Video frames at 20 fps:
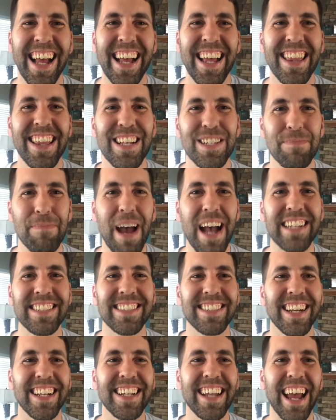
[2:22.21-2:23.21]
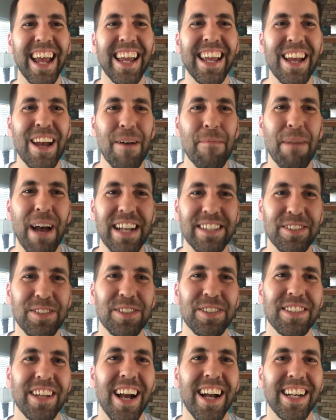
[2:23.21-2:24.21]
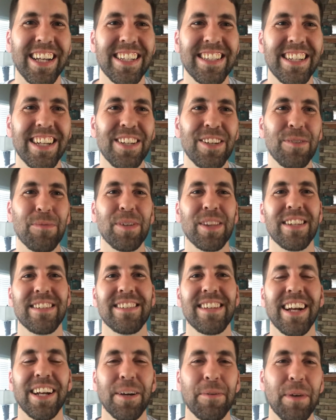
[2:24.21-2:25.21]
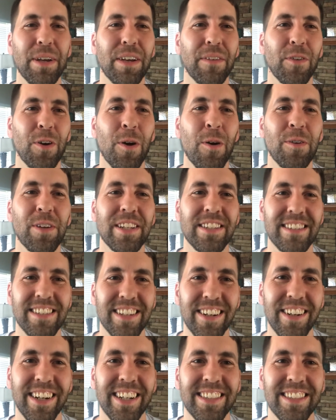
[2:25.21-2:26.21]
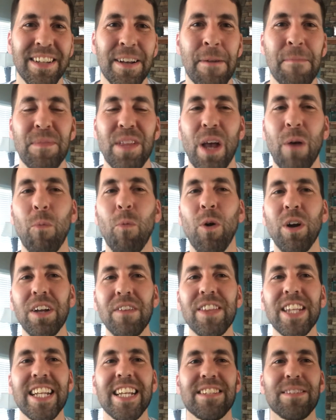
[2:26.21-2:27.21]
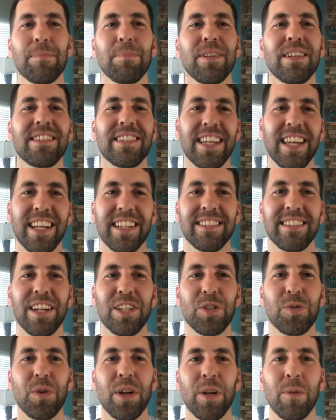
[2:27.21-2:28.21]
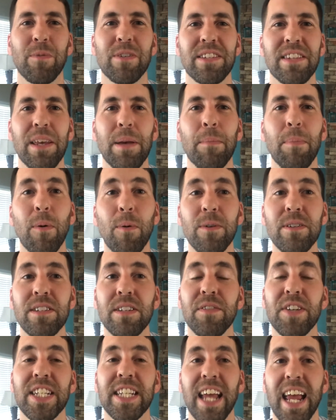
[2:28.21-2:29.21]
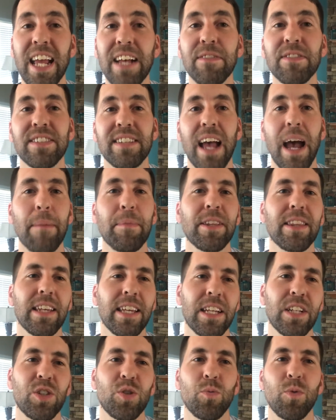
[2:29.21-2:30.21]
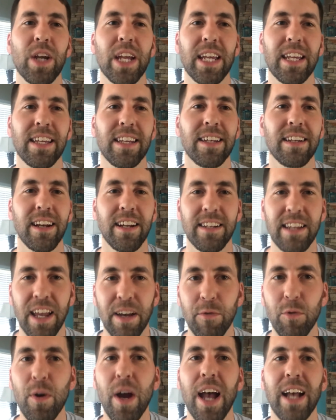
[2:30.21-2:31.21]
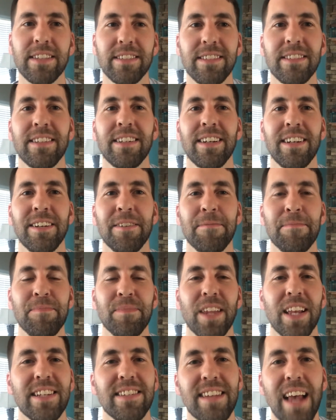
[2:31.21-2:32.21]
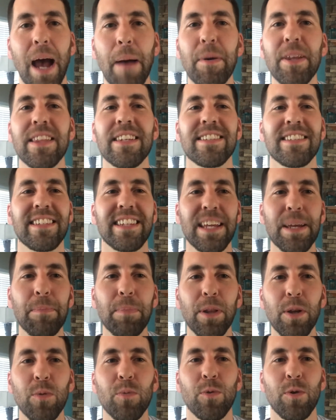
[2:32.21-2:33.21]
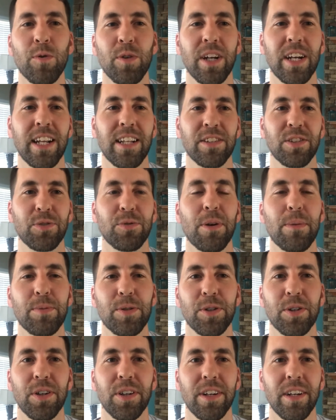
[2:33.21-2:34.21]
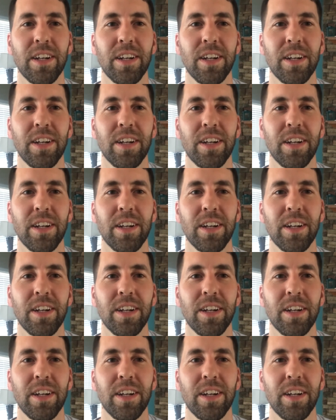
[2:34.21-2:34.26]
This past Sunday, Pastor Scott continued with the second week of our Own It series. And one of the disciplines he accentuated was the importance of a day of Sabbath each week, a day of rest. Sabbath is deeply rooted in Scripture.